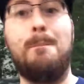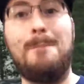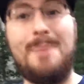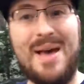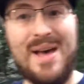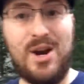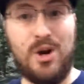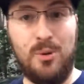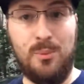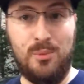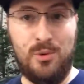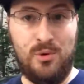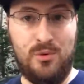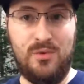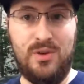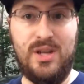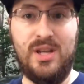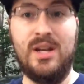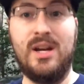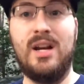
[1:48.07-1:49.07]
better
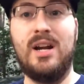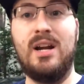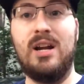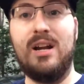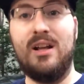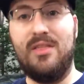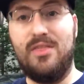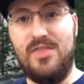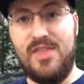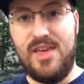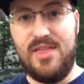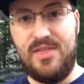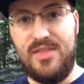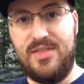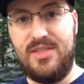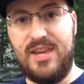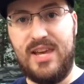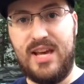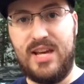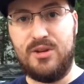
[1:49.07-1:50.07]
movie than the
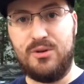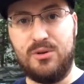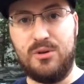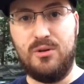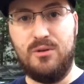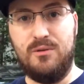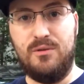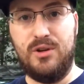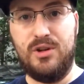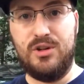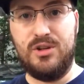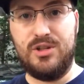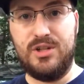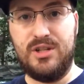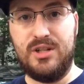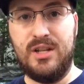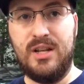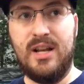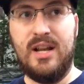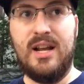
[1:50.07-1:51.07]
theatrical
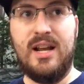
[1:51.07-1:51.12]
version.